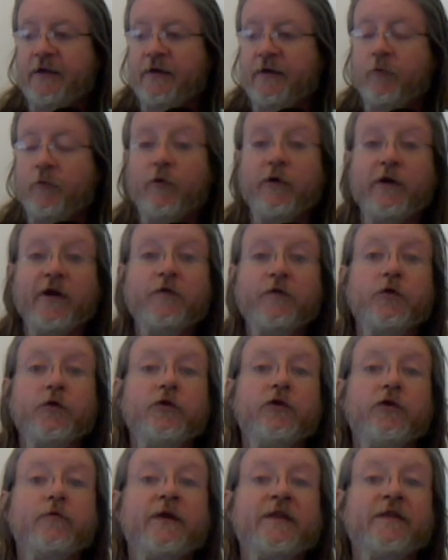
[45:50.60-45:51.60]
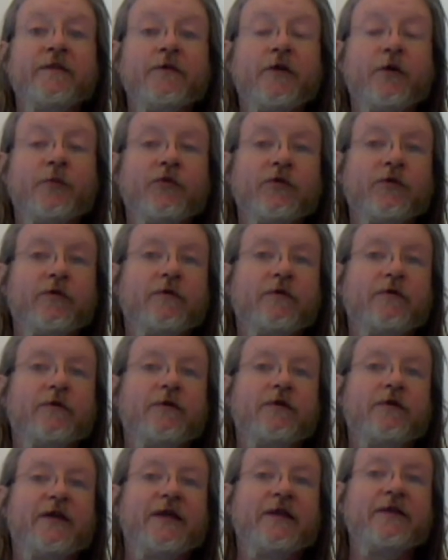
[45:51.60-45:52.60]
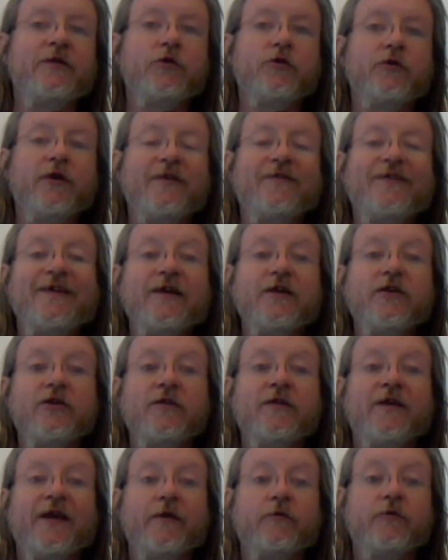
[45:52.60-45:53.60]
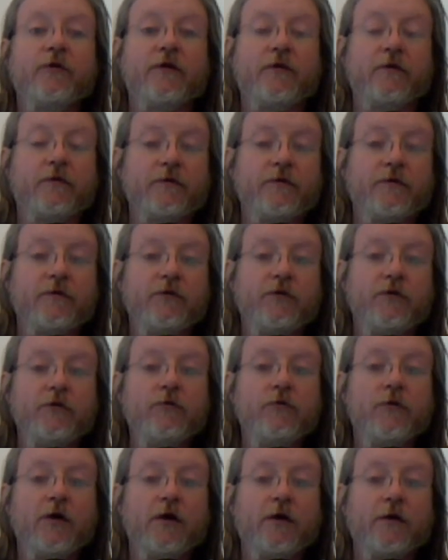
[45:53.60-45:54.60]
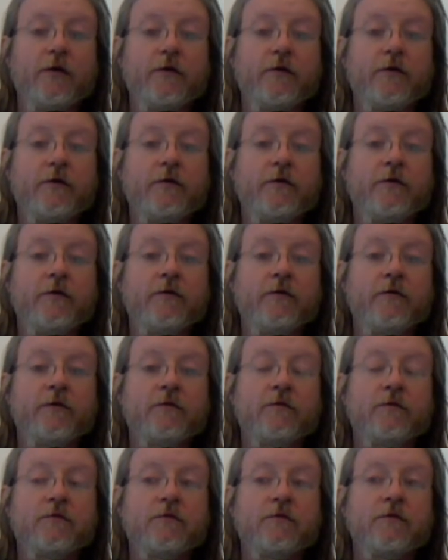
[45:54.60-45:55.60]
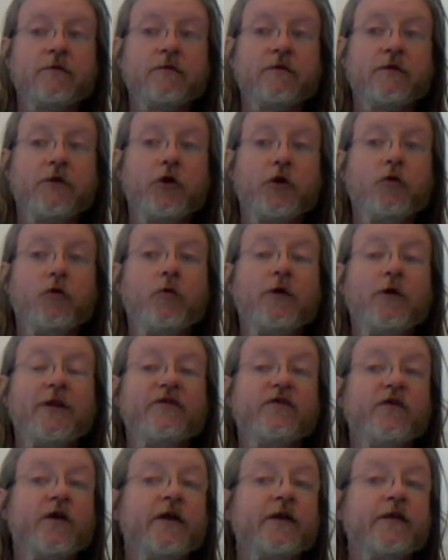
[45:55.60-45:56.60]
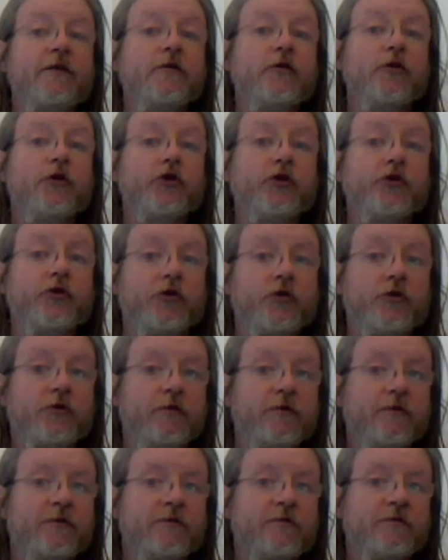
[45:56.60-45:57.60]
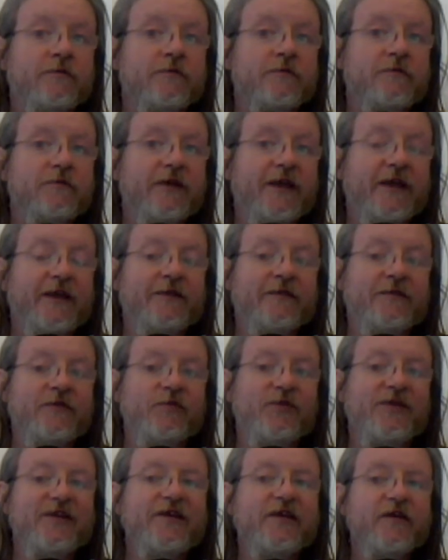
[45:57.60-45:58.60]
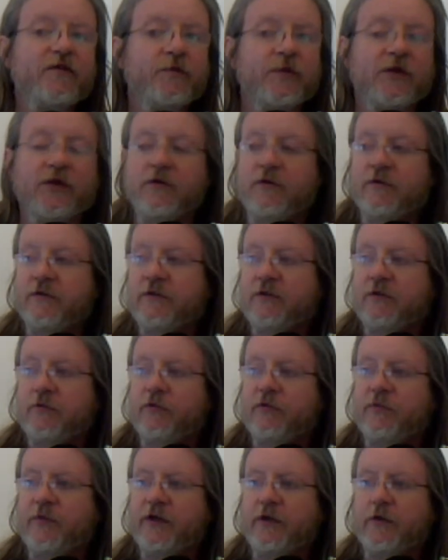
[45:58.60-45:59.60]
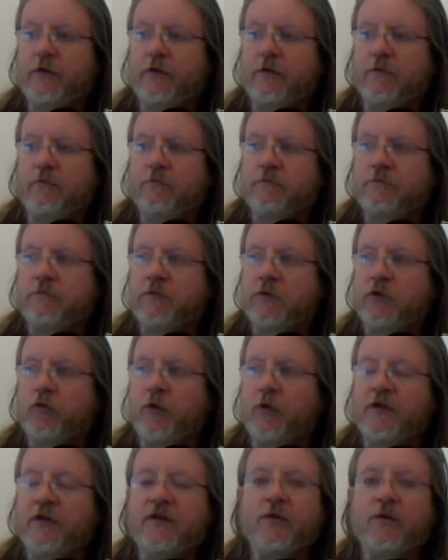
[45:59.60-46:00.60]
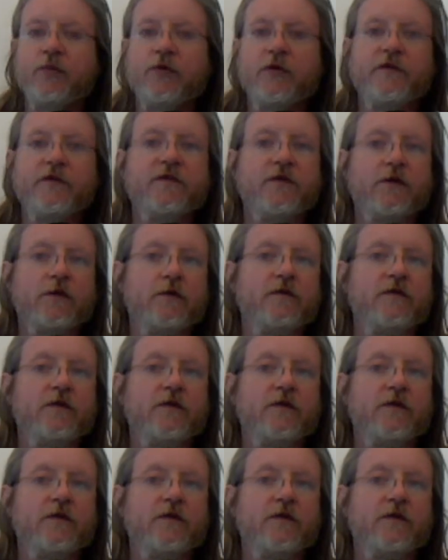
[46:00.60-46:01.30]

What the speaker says: Wherever you end up in your aviation career, you are a qualified learner. And believe me, with my 20 plus years